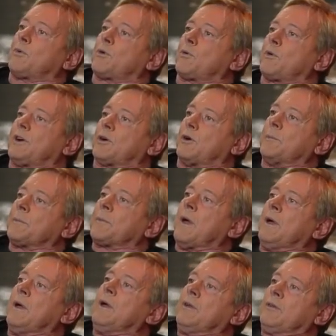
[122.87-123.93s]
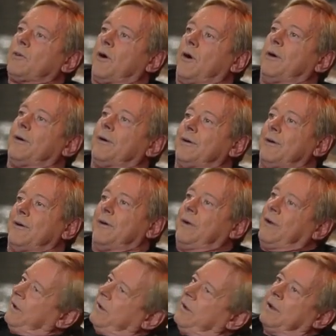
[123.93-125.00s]
to Puerto Rico. So, you know,
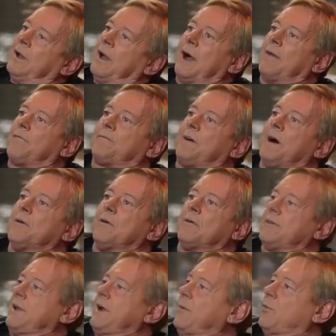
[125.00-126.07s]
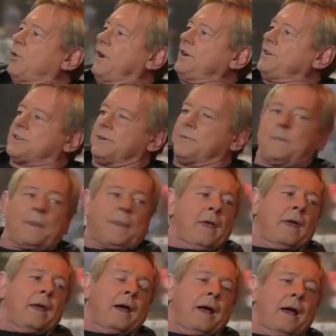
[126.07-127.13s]
have fun over there, boys.
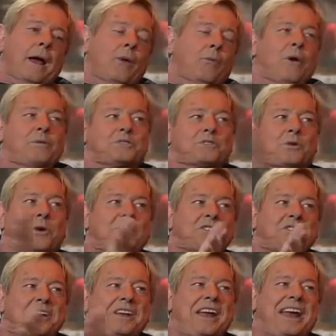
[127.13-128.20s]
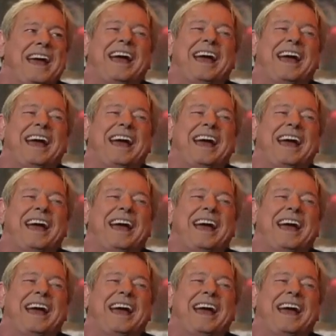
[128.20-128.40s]
What was the question?